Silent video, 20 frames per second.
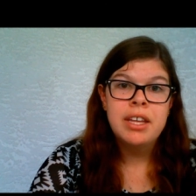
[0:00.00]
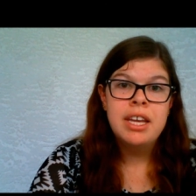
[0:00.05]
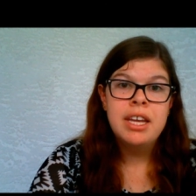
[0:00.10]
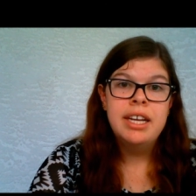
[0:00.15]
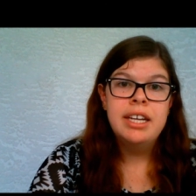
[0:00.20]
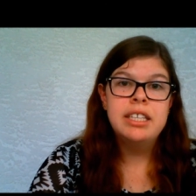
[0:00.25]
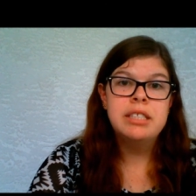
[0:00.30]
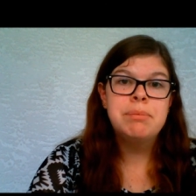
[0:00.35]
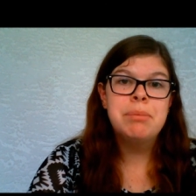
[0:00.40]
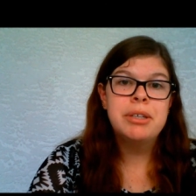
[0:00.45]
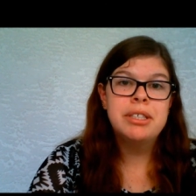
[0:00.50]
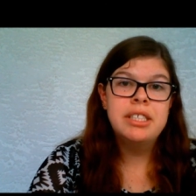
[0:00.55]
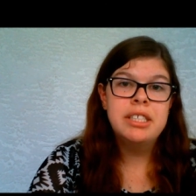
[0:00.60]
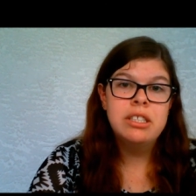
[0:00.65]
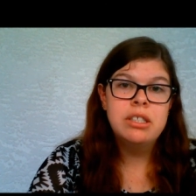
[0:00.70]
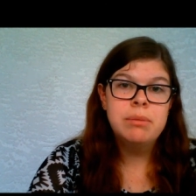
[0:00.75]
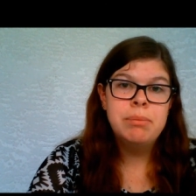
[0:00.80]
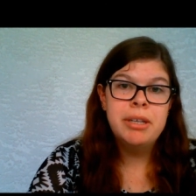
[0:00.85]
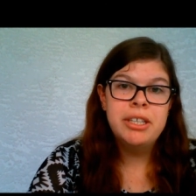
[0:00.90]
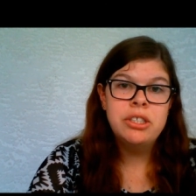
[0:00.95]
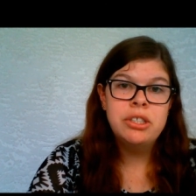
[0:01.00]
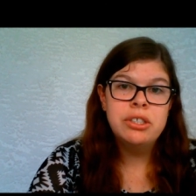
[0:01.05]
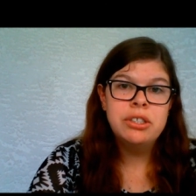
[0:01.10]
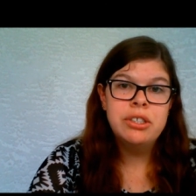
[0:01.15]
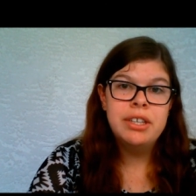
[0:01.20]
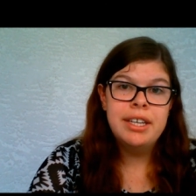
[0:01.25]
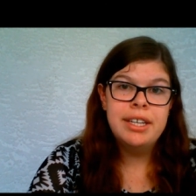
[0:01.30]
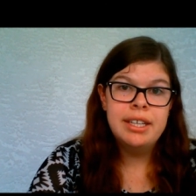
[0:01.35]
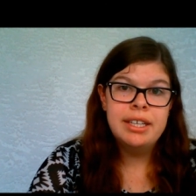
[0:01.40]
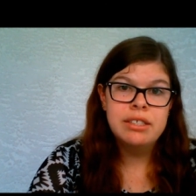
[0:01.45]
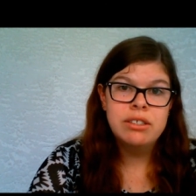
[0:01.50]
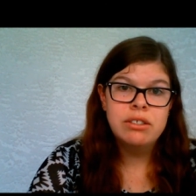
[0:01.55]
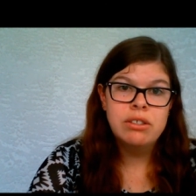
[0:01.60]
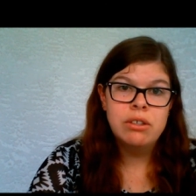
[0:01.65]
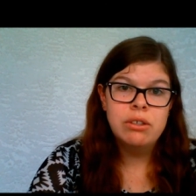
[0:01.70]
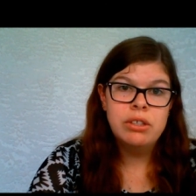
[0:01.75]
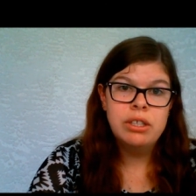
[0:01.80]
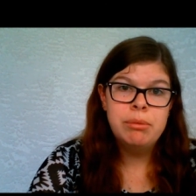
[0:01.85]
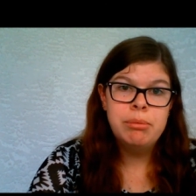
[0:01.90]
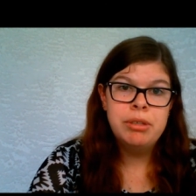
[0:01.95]
His participation grade has
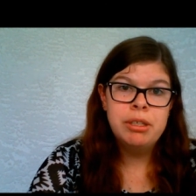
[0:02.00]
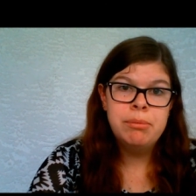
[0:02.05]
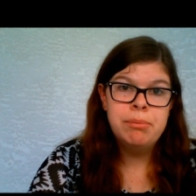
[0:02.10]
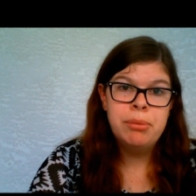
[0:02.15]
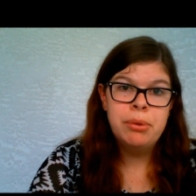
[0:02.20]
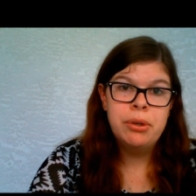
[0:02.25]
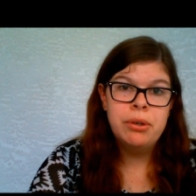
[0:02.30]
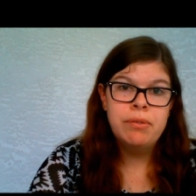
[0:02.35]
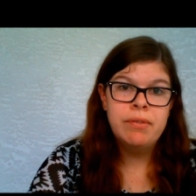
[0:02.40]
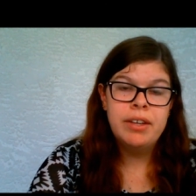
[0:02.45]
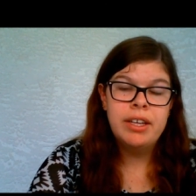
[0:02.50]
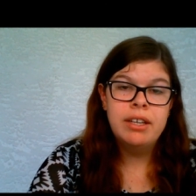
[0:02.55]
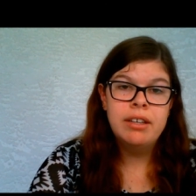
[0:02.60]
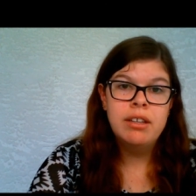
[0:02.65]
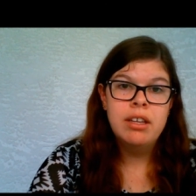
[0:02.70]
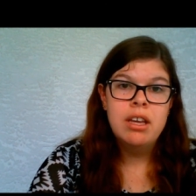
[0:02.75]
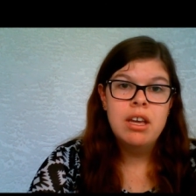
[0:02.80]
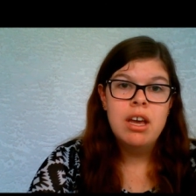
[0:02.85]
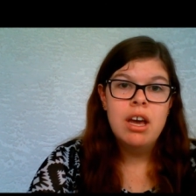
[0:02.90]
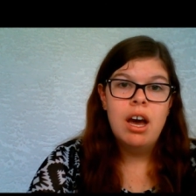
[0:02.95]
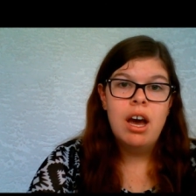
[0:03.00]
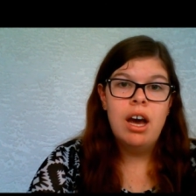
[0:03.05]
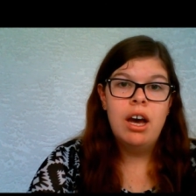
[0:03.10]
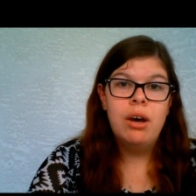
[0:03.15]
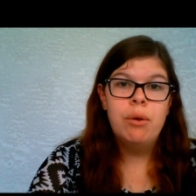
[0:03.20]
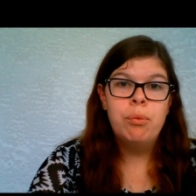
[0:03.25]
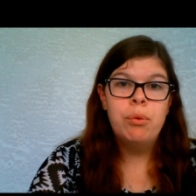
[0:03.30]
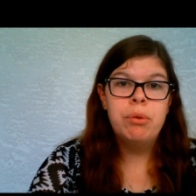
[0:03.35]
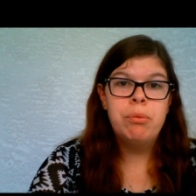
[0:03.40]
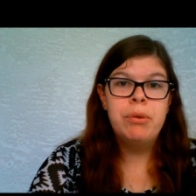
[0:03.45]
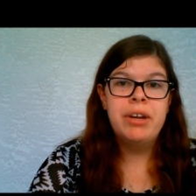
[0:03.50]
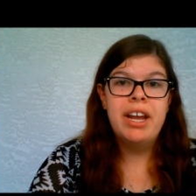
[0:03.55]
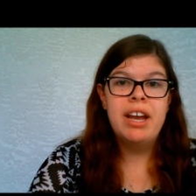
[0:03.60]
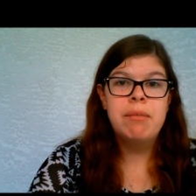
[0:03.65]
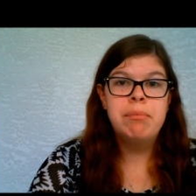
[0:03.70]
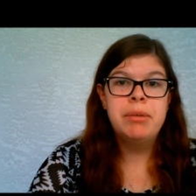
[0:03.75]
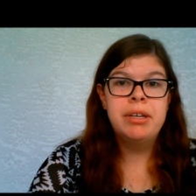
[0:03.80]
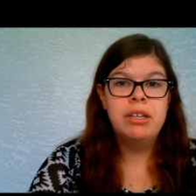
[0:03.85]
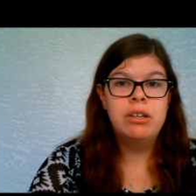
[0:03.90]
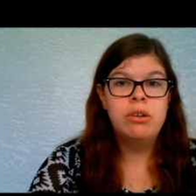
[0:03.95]
slowly been improving when we have
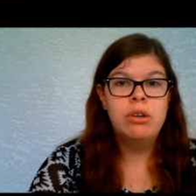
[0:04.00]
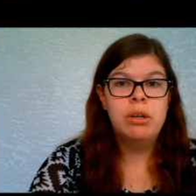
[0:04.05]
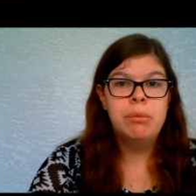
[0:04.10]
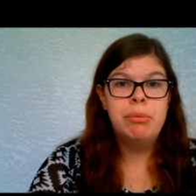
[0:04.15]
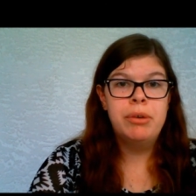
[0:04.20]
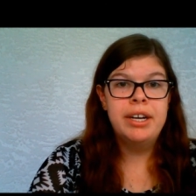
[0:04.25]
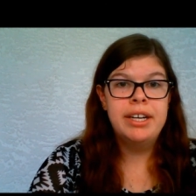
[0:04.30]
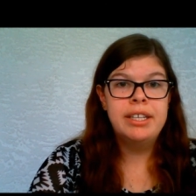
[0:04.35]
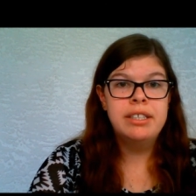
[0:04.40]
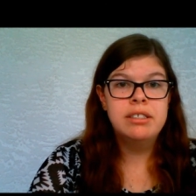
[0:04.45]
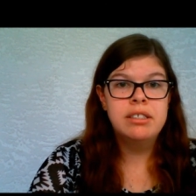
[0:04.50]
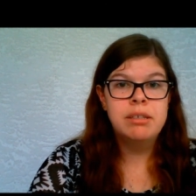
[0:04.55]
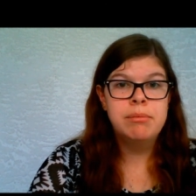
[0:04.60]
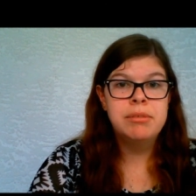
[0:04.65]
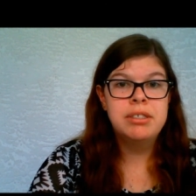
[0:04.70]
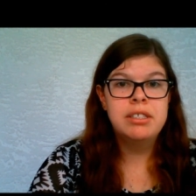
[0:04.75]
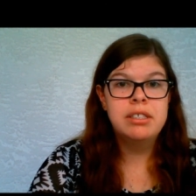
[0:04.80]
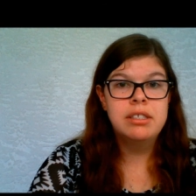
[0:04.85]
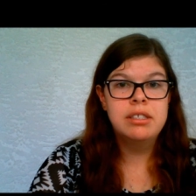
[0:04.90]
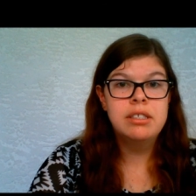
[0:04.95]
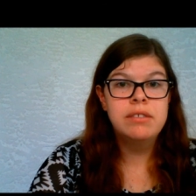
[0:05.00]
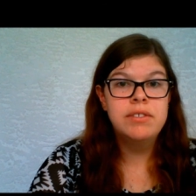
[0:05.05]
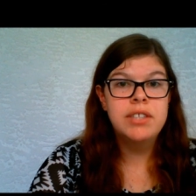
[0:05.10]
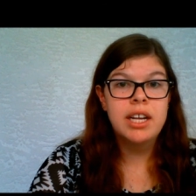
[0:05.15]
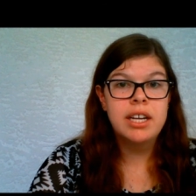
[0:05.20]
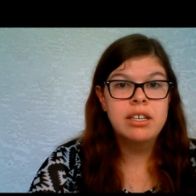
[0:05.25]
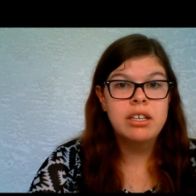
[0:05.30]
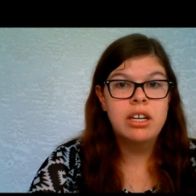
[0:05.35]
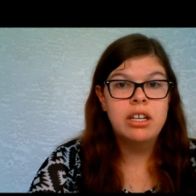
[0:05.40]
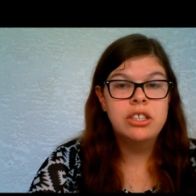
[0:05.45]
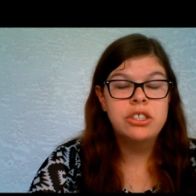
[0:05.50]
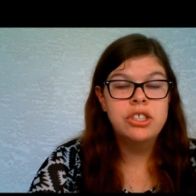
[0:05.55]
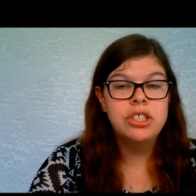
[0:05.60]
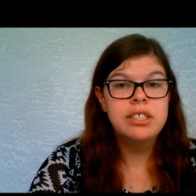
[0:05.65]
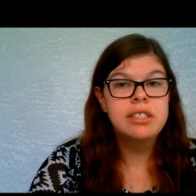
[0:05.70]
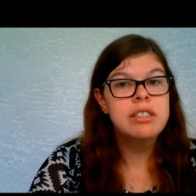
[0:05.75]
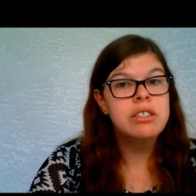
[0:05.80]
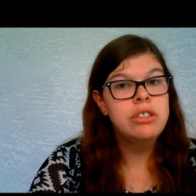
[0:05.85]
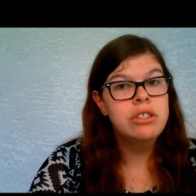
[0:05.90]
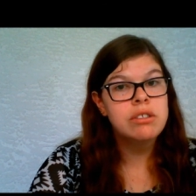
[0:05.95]
been incorporating some assistive technologies
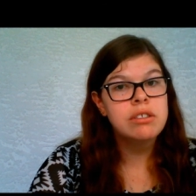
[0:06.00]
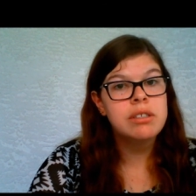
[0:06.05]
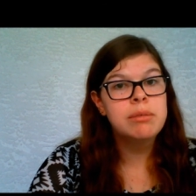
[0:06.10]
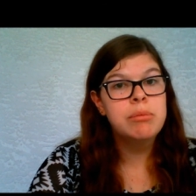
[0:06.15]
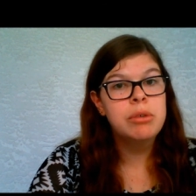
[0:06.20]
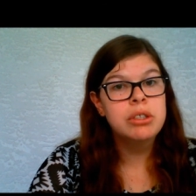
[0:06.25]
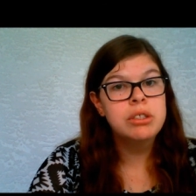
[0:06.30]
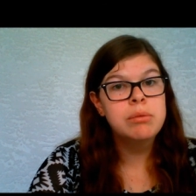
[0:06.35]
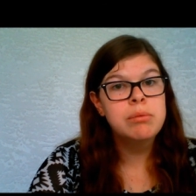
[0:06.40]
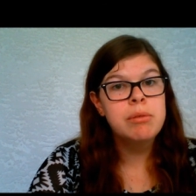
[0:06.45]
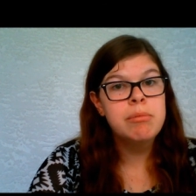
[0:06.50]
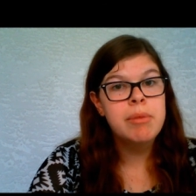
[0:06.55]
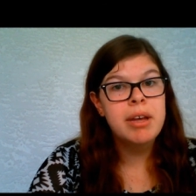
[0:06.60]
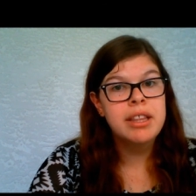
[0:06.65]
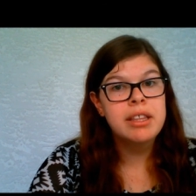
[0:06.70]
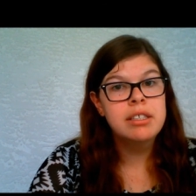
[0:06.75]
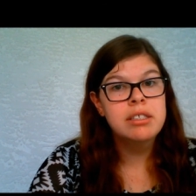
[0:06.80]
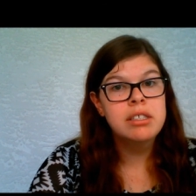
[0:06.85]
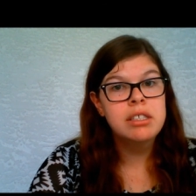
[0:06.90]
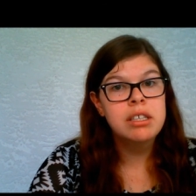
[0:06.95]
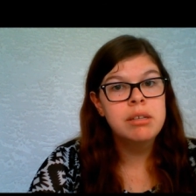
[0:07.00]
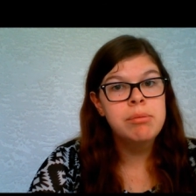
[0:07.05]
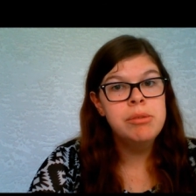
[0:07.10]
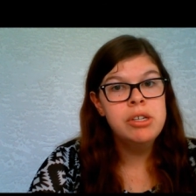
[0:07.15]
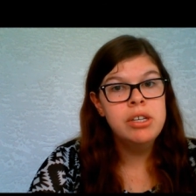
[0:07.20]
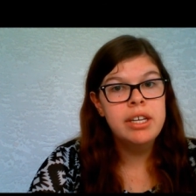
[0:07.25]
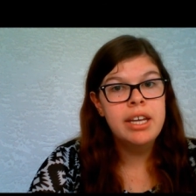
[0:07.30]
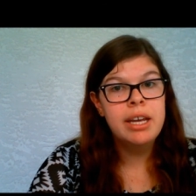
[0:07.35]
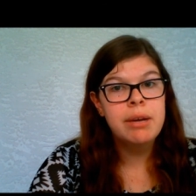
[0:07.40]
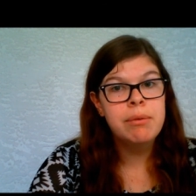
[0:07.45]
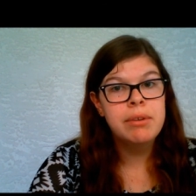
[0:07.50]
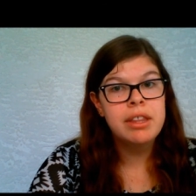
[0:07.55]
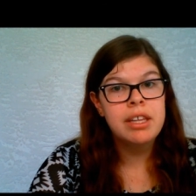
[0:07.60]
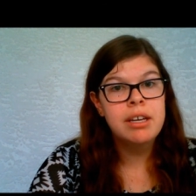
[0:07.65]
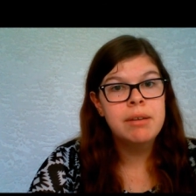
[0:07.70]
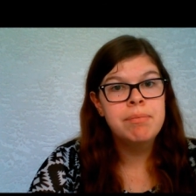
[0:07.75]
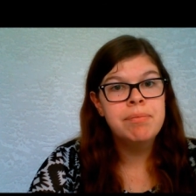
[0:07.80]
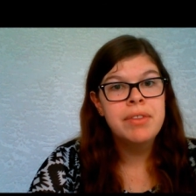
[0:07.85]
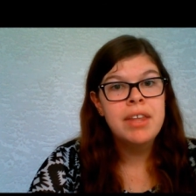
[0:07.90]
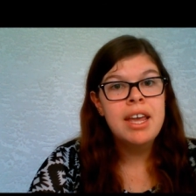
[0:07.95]
and using multiple methods to communicate with him.